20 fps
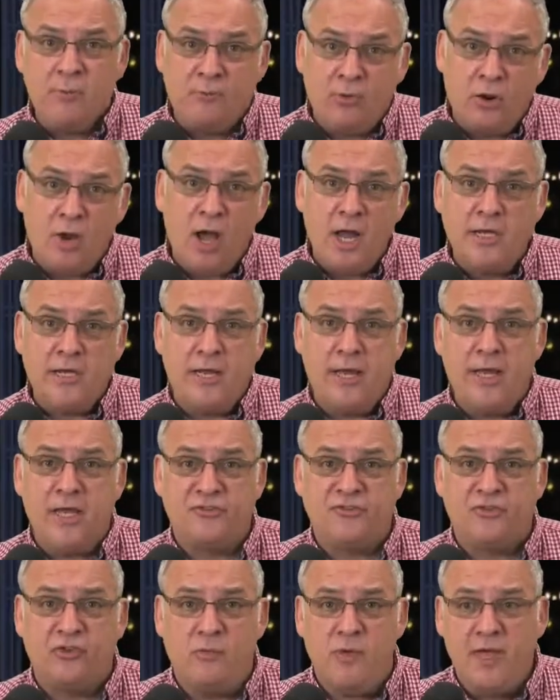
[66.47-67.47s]

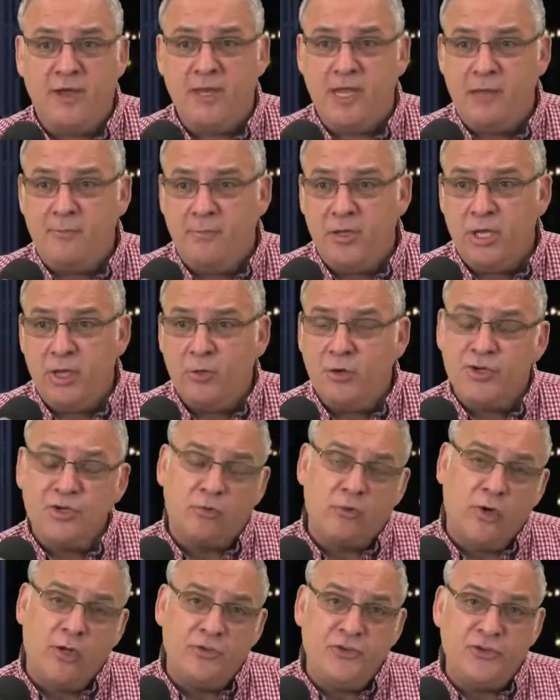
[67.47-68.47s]
broadcasts from NAB, which
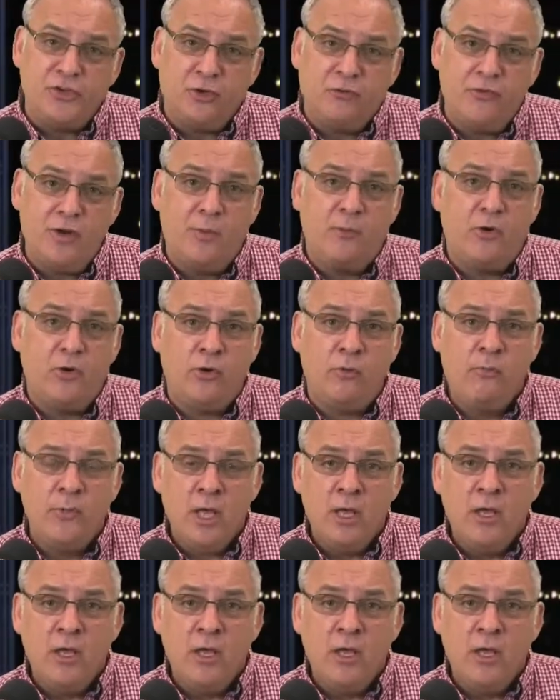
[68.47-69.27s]
runs November